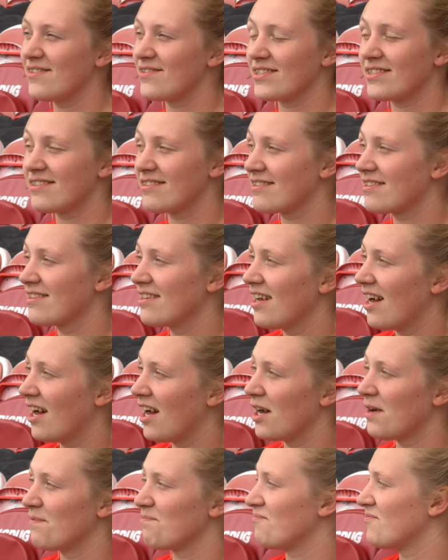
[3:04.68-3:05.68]
It's
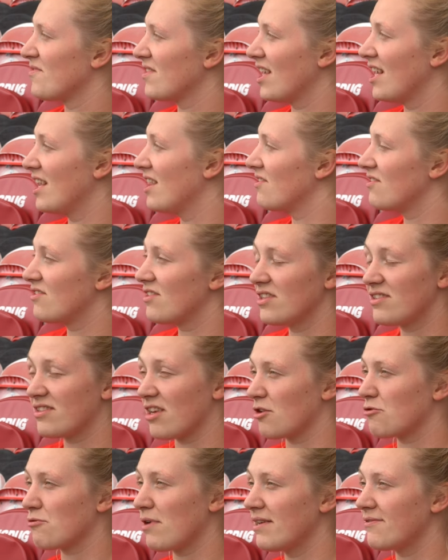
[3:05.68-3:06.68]

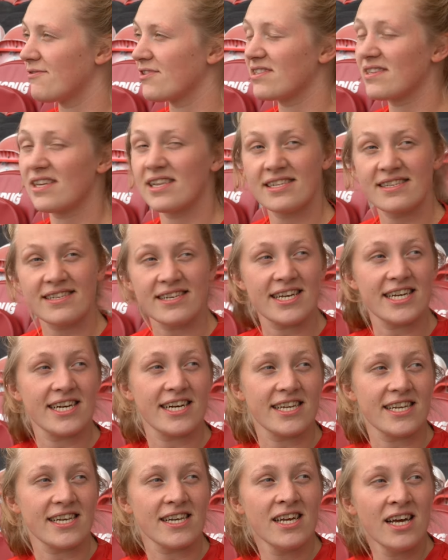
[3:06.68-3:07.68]
a great facility.
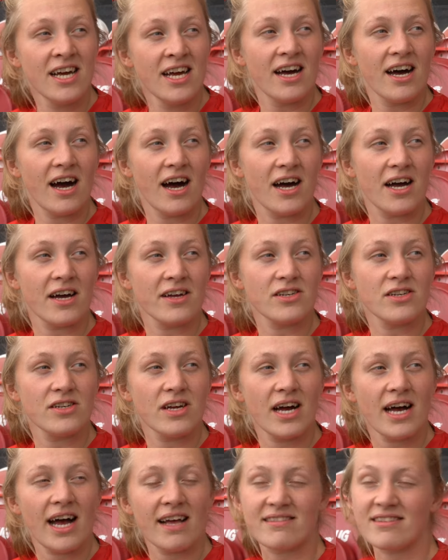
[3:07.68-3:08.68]
And
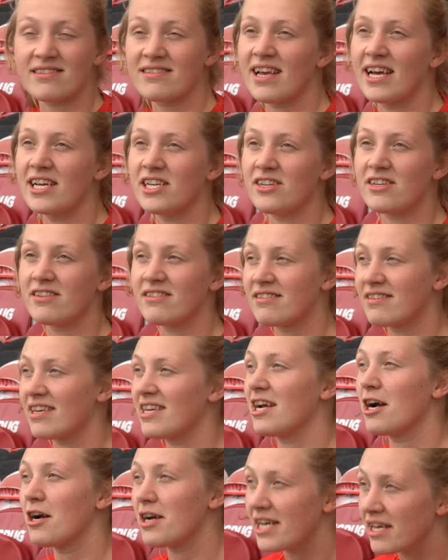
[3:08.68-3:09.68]
as I say, you can
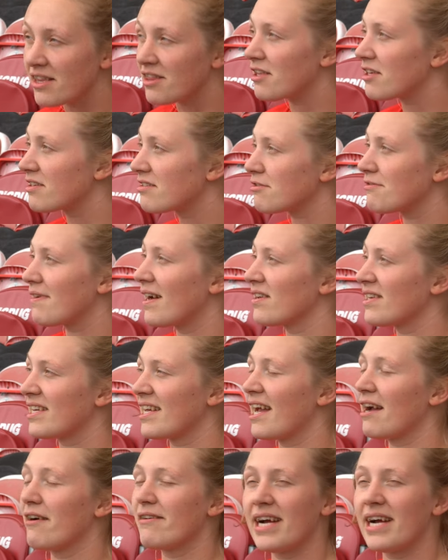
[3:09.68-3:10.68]
see in the
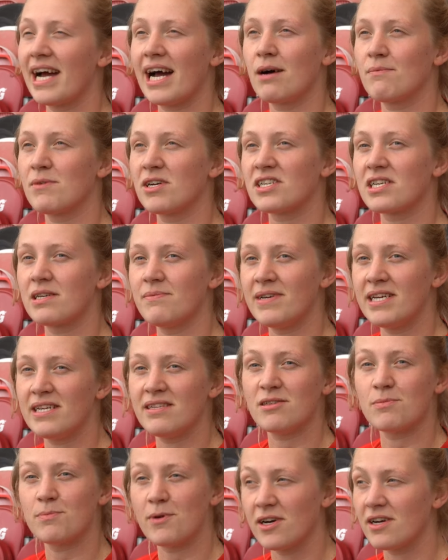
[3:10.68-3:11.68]
surrounding area how much it
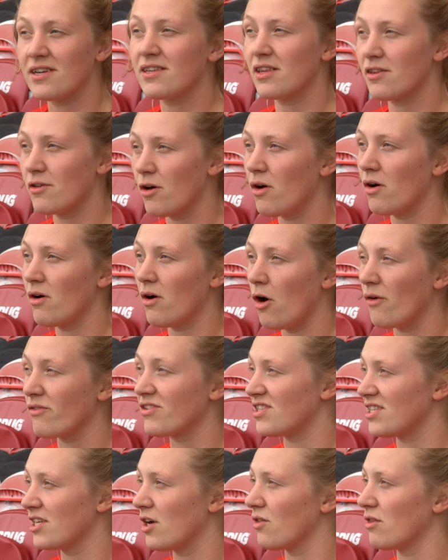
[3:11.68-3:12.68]
means. But
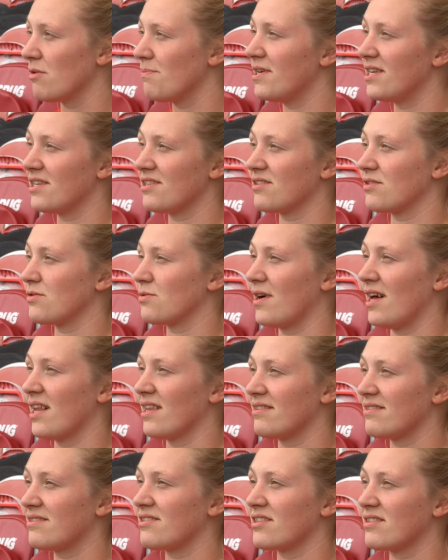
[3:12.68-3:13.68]
obviously, on the pitch as well,
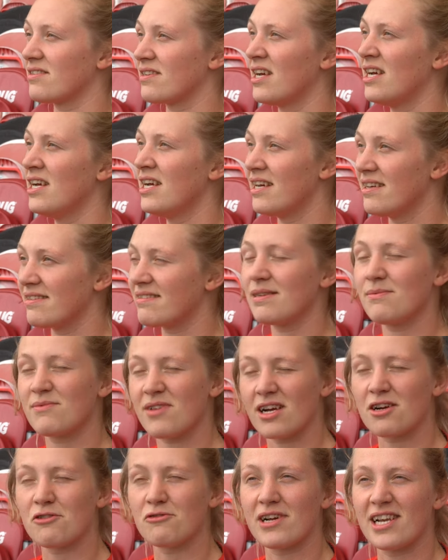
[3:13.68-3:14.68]
it seems
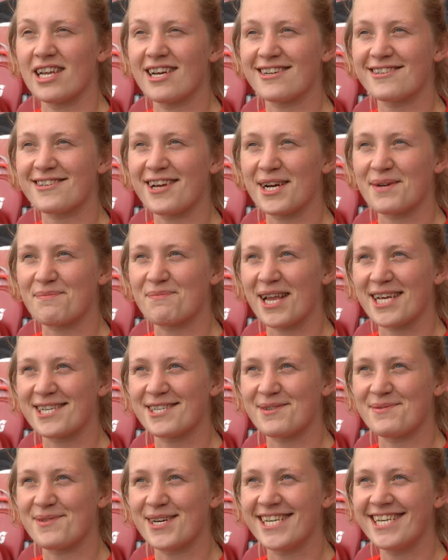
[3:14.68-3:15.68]
like a really exciting place
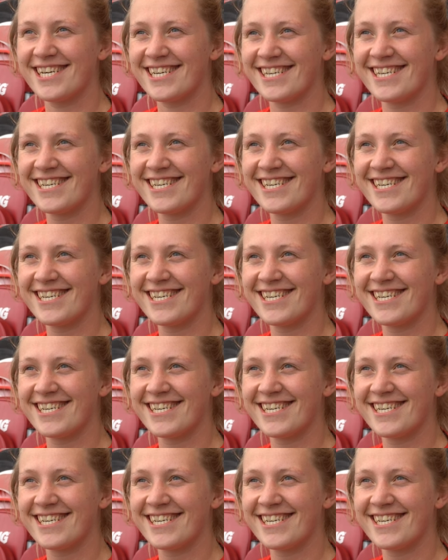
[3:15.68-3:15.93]
to be.